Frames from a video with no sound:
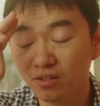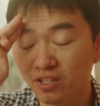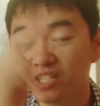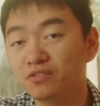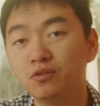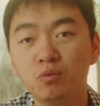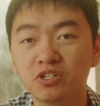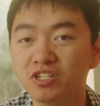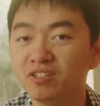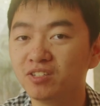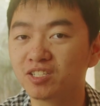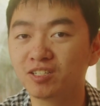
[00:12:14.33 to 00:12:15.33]
Thanks for
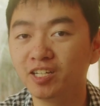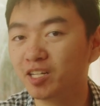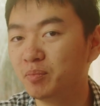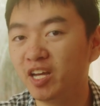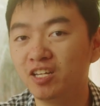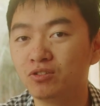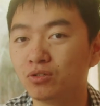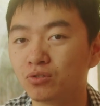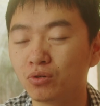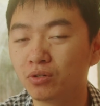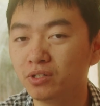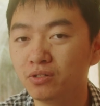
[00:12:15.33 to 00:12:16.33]
watching this clickbaity
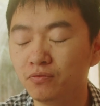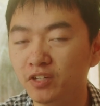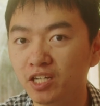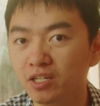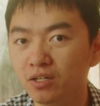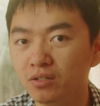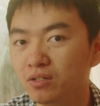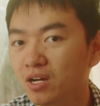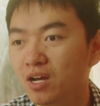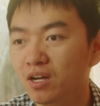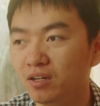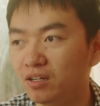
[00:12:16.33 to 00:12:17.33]
tutorial video.
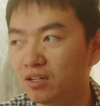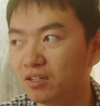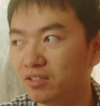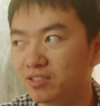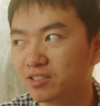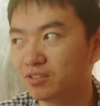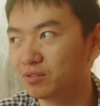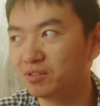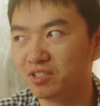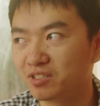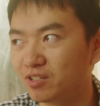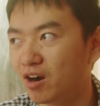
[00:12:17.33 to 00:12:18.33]

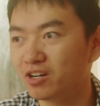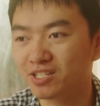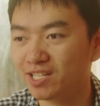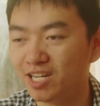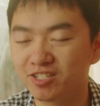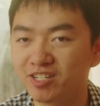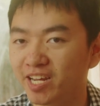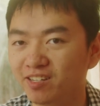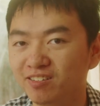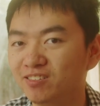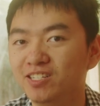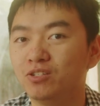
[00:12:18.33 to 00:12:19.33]
It's
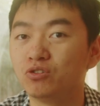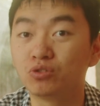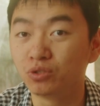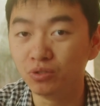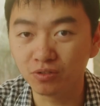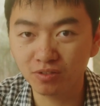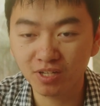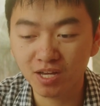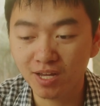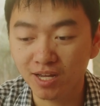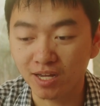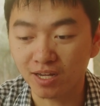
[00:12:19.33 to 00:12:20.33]
r/technicallythetruth,
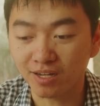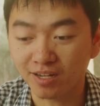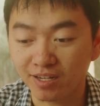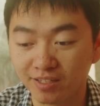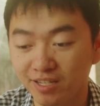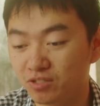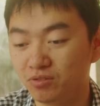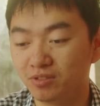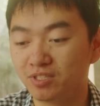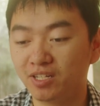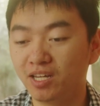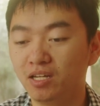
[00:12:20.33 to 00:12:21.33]
I guess you
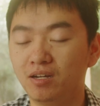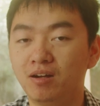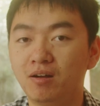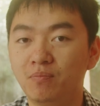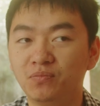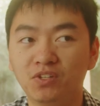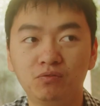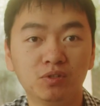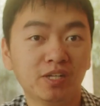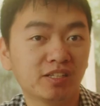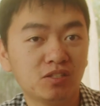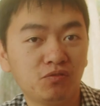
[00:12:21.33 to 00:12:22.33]
could say. If you
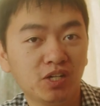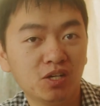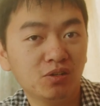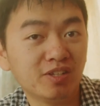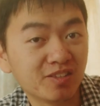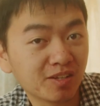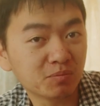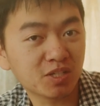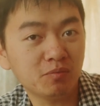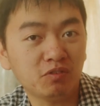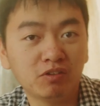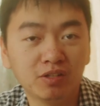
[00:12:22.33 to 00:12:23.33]
like this video, then thumbs
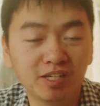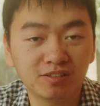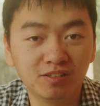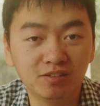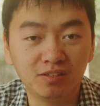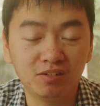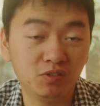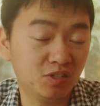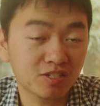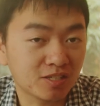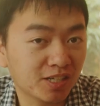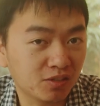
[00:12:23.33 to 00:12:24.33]
up. If you liked it, if you
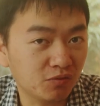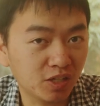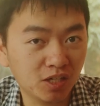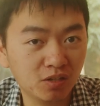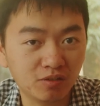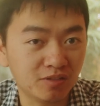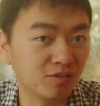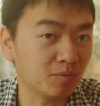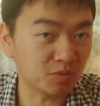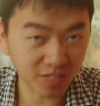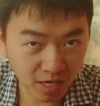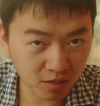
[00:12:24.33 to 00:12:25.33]
disliked the video, then
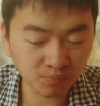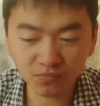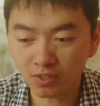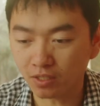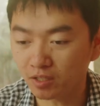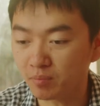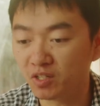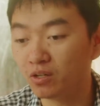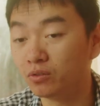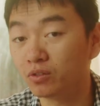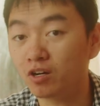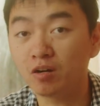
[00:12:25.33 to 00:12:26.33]
thumbs down. And let me
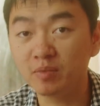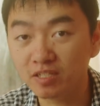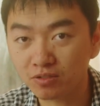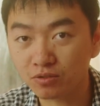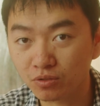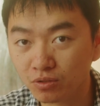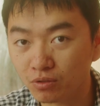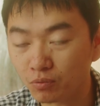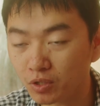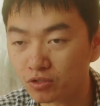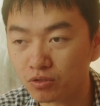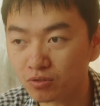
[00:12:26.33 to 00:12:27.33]
know in the comments too,
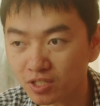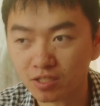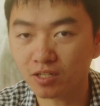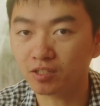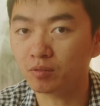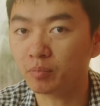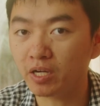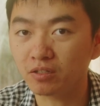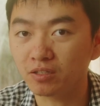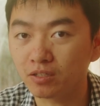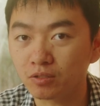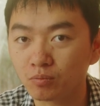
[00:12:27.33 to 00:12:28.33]
what you disliked
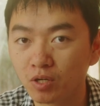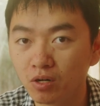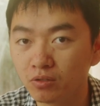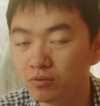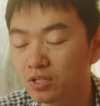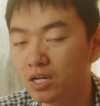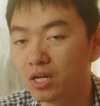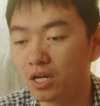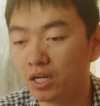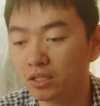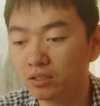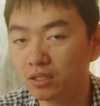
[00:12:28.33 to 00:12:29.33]
about it as well.
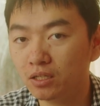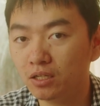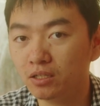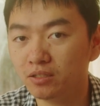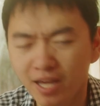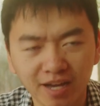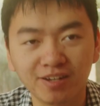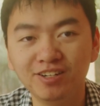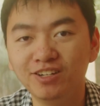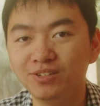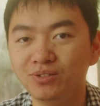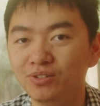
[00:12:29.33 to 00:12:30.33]
And yeah,
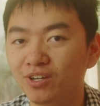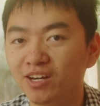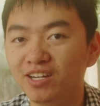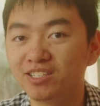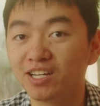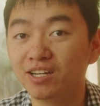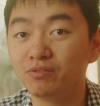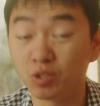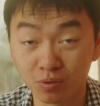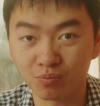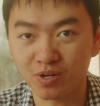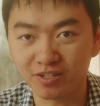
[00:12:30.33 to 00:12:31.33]
you guys have a
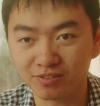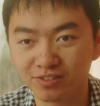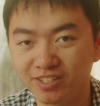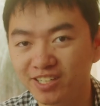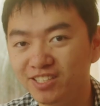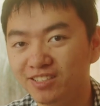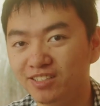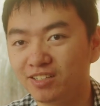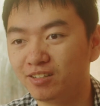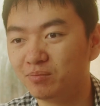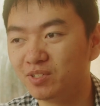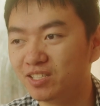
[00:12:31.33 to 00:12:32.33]
good one, all right?
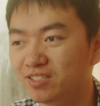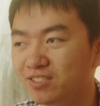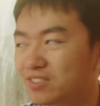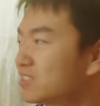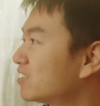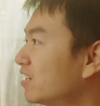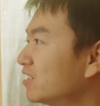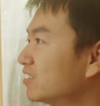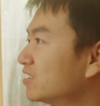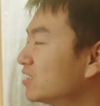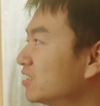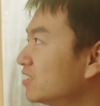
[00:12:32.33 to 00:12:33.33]
It's
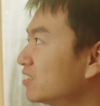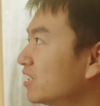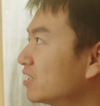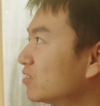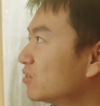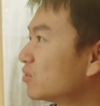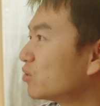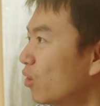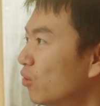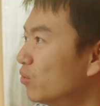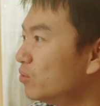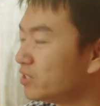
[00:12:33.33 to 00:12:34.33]
starting to get
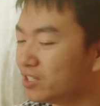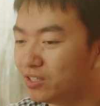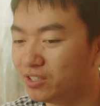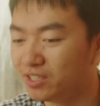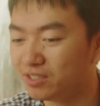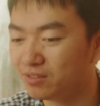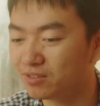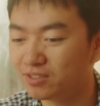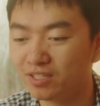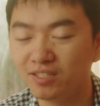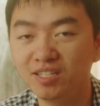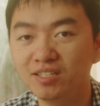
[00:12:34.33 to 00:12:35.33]
cold here in
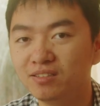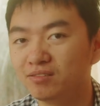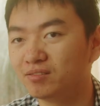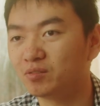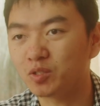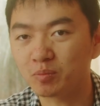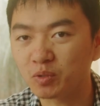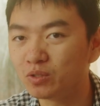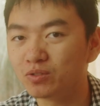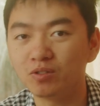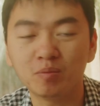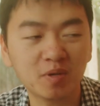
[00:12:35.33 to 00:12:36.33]
Sydney, as
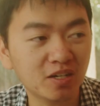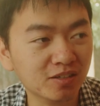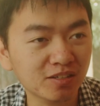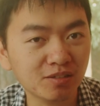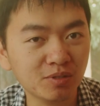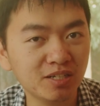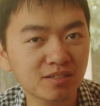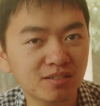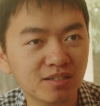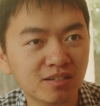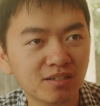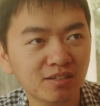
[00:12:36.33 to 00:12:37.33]
opposed to in America, where
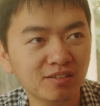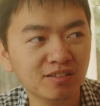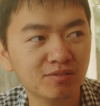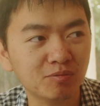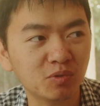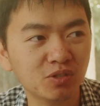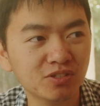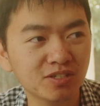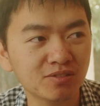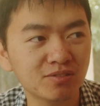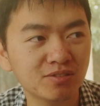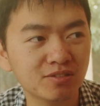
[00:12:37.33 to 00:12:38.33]
it's, I think,
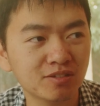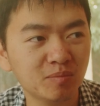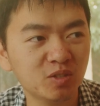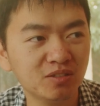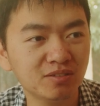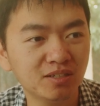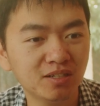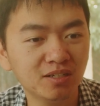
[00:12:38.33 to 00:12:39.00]
approaching summer.